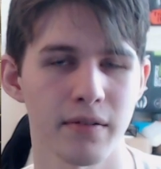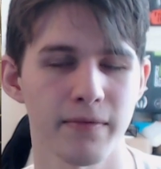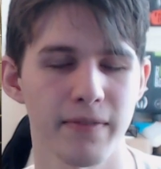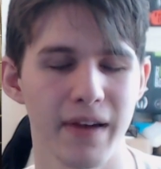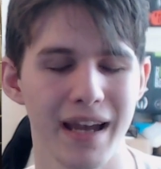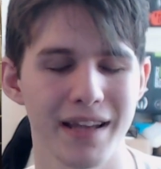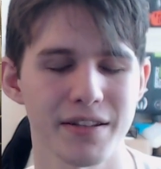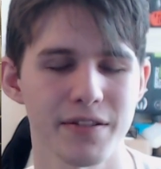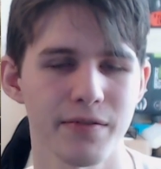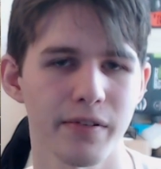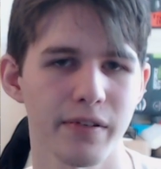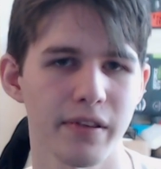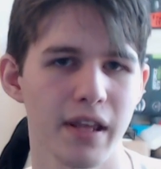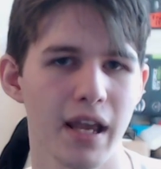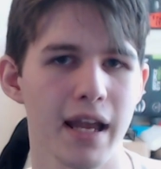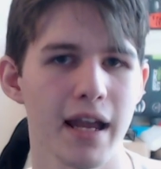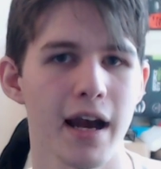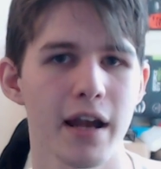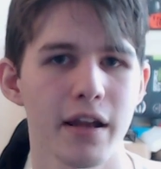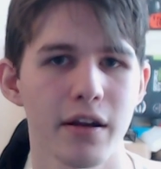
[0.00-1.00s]
fans for the
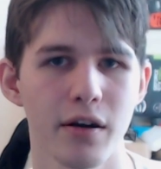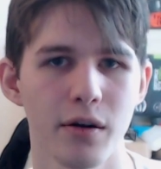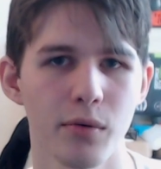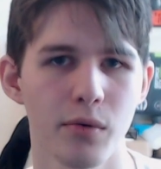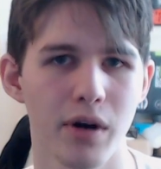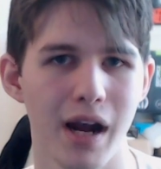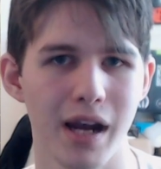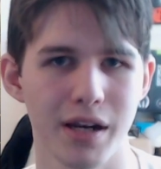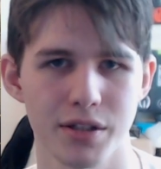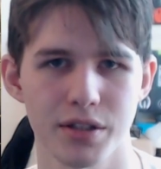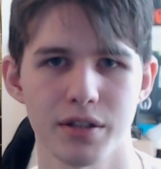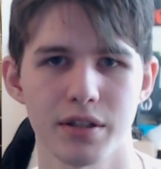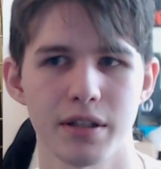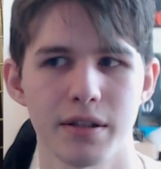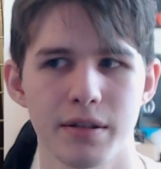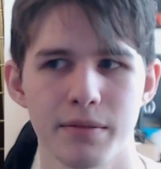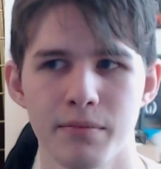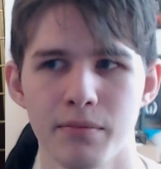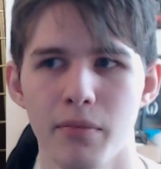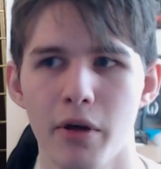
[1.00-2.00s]
AIO were
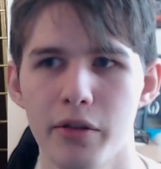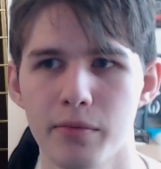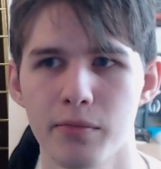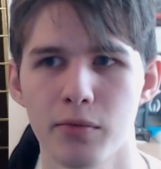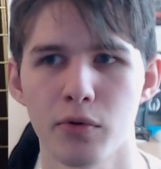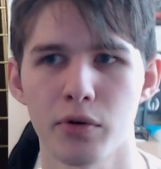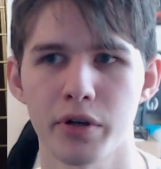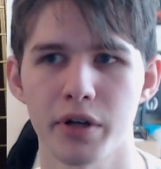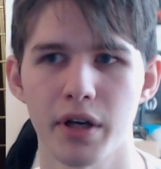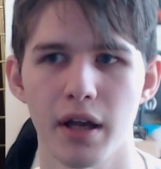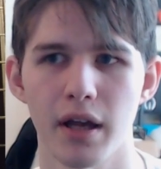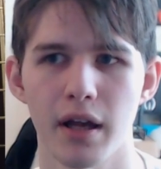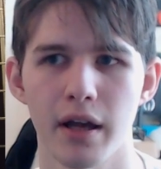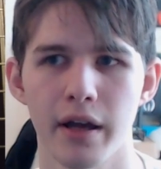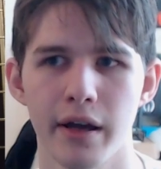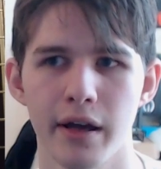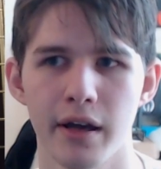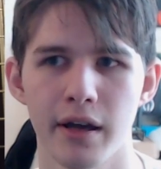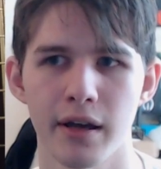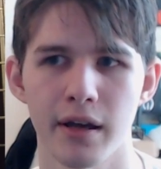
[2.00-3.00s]
actually
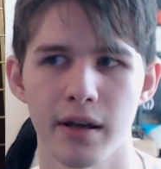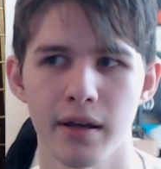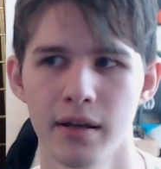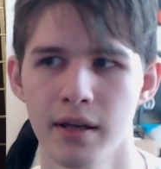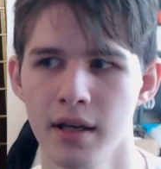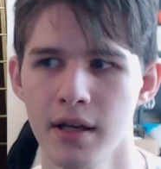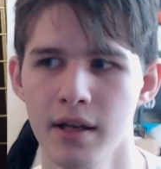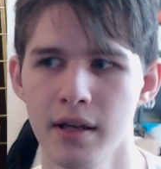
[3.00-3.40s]
motherboard